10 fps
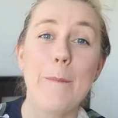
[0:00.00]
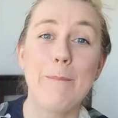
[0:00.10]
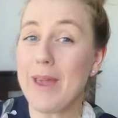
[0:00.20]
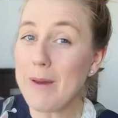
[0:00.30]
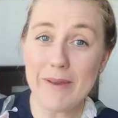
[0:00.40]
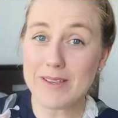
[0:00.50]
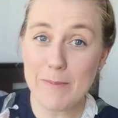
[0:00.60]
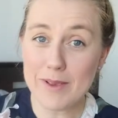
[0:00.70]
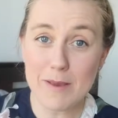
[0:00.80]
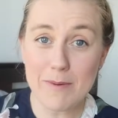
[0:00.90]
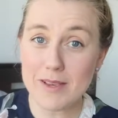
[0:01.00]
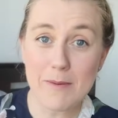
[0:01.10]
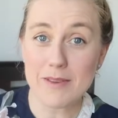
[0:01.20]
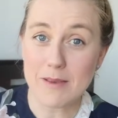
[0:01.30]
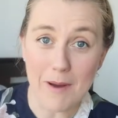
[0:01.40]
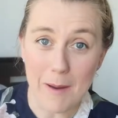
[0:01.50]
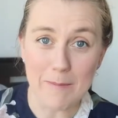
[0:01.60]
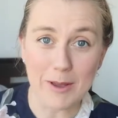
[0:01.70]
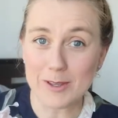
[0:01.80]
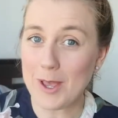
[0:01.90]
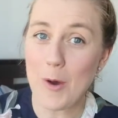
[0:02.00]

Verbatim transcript: be a busy, busy, busy, busy mum because